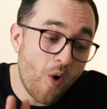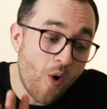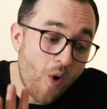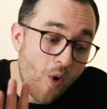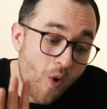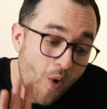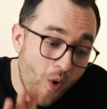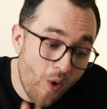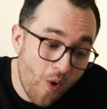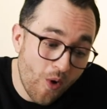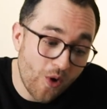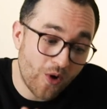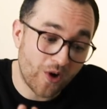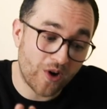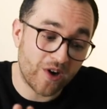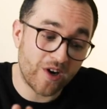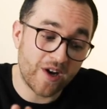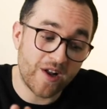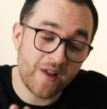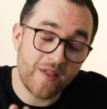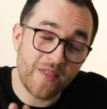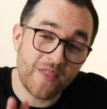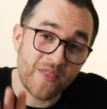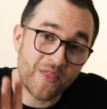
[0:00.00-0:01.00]

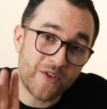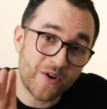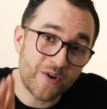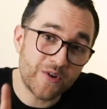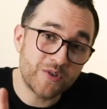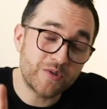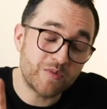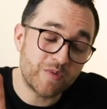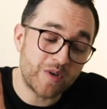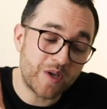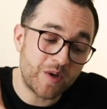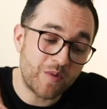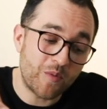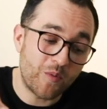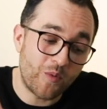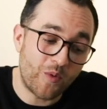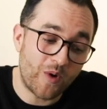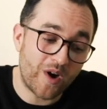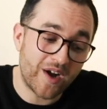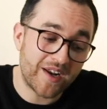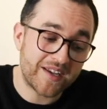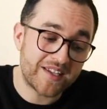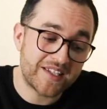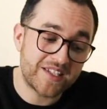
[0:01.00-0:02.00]
or those we
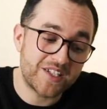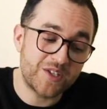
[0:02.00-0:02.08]
want